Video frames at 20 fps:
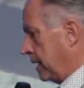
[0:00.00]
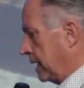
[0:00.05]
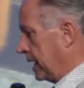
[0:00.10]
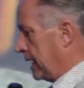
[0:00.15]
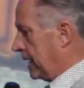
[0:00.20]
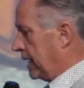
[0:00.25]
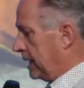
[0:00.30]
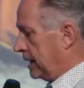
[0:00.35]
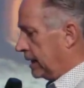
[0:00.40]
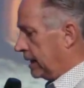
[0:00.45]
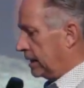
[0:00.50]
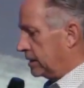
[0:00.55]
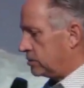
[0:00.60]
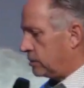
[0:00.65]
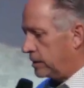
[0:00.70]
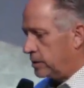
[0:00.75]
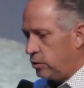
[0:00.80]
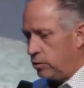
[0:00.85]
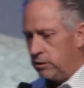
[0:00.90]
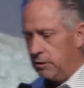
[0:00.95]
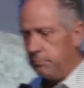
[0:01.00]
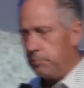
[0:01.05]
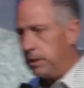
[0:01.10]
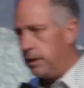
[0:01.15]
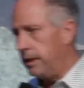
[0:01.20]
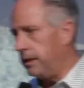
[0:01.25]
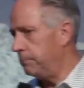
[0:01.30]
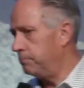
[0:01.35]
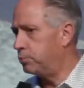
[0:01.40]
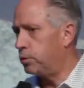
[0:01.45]
And so I told
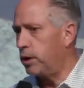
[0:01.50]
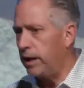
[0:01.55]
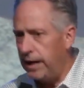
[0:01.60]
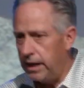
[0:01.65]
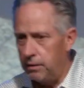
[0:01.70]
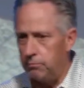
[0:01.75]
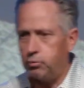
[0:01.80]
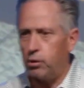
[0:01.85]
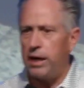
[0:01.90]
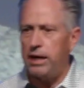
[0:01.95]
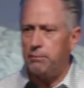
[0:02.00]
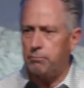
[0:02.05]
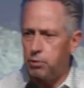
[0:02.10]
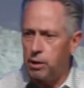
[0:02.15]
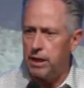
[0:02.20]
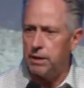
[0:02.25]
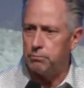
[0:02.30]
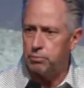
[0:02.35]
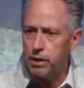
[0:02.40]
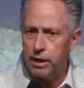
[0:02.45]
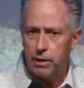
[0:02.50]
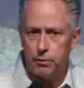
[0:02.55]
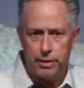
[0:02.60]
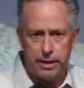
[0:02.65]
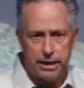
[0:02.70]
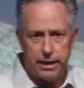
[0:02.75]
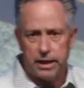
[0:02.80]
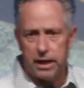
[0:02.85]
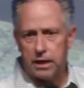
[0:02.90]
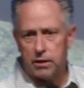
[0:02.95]
everybody, pray, pray, pray, pray. We
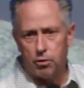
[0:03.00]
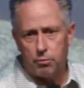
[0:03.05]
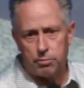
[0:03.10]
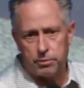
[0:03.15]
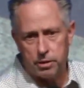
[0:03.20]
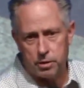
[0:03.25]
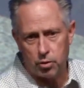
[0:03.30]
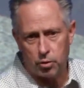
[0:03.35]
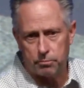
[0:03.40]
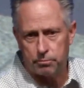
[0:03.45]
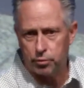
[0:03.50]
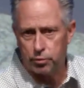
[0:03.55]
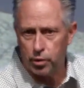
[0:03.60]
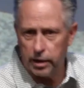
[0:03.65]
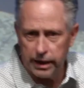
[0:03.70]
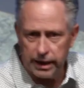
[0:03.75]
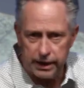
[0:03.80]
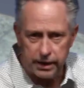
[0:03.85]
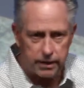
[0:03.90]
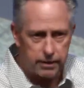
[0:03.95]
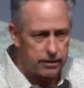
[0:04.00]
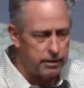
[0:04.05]
need God to open the door, pray.